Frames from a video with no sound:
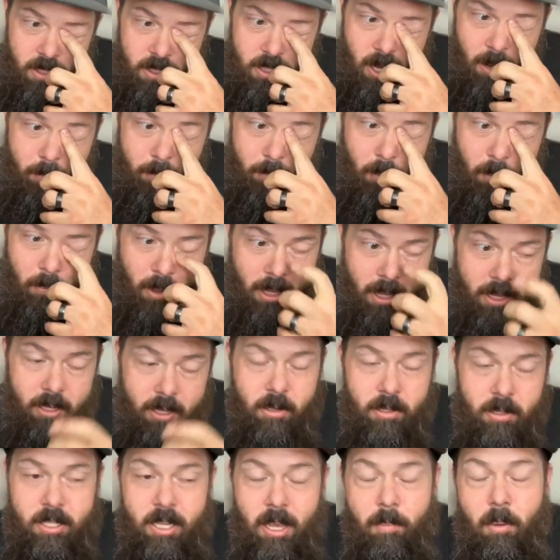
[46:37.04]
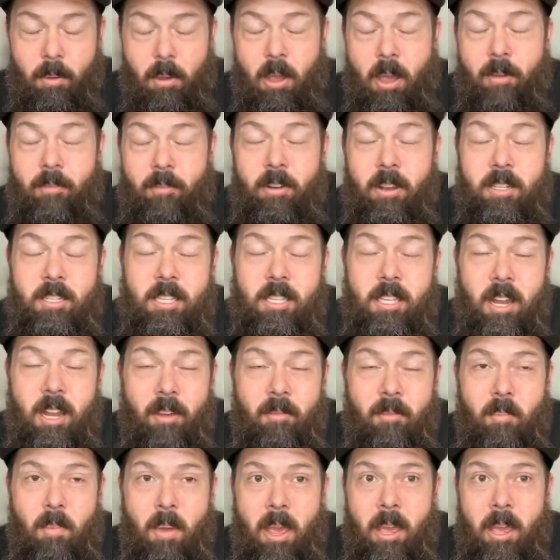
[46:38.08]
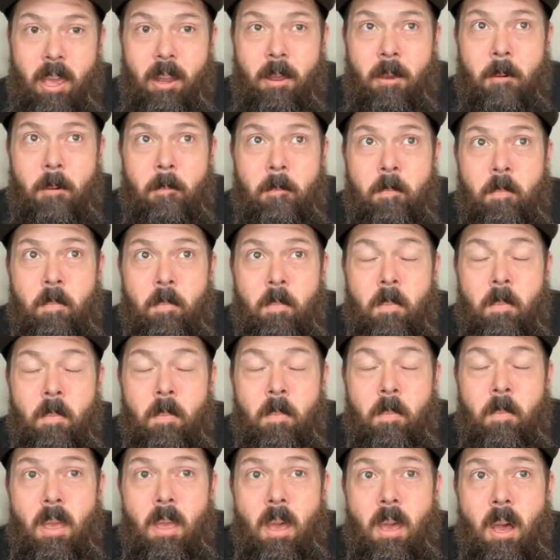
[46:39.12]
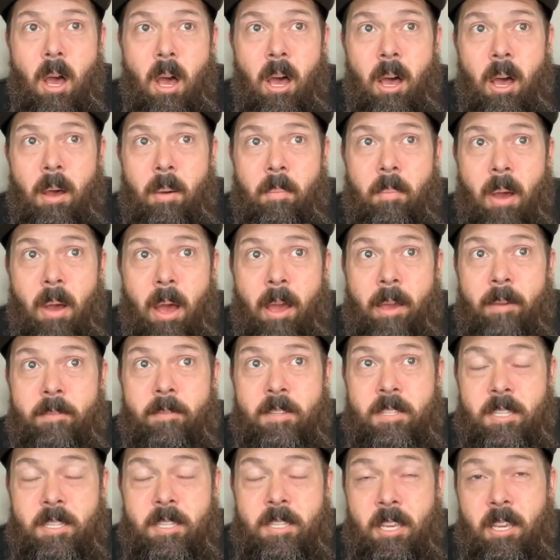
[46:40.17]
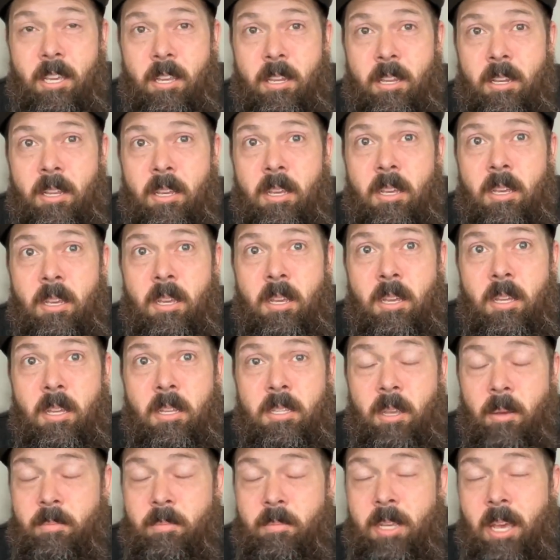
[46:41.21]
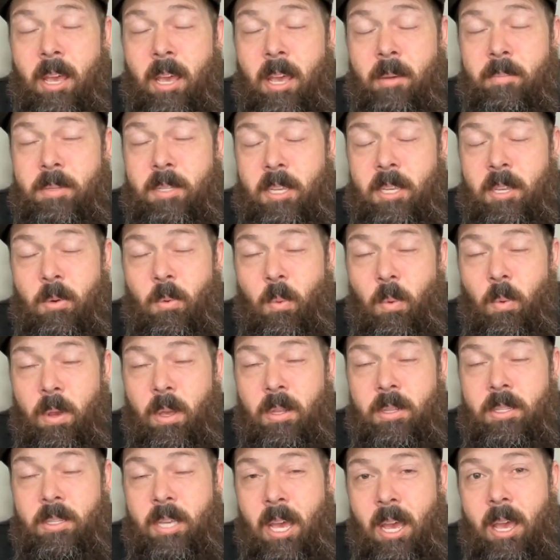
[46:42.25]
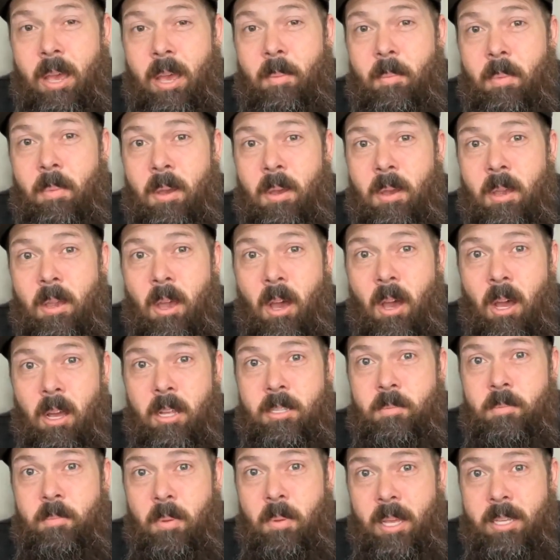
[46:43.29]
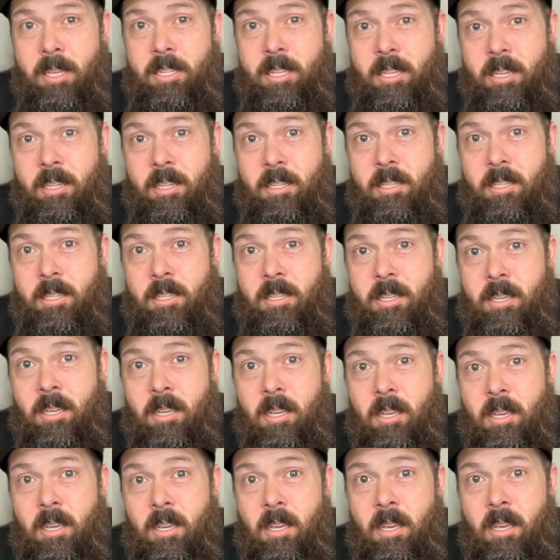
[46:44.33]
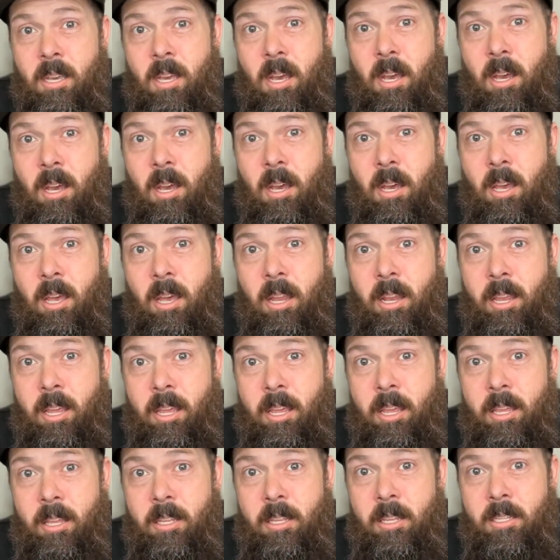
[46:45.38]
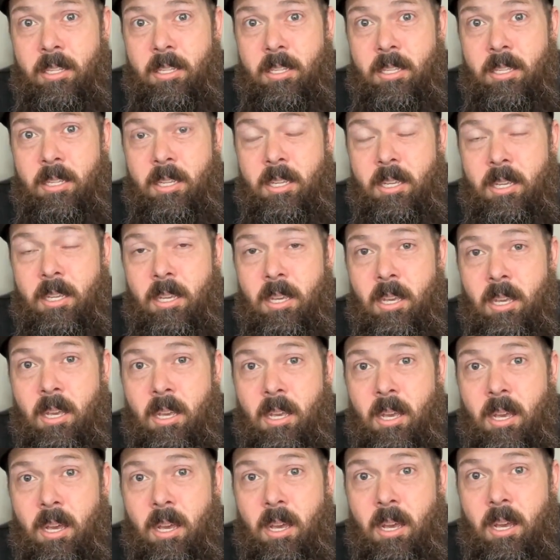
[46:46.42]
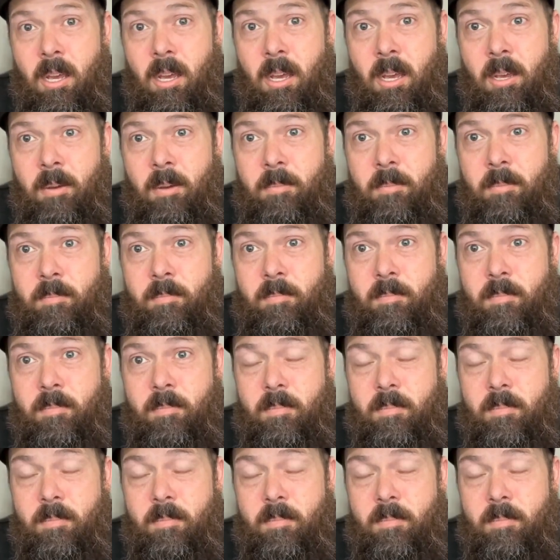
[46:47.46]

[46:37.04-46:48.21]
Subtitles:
temple covenants that I've made, I've seen sometimes in real time God's blessings and His love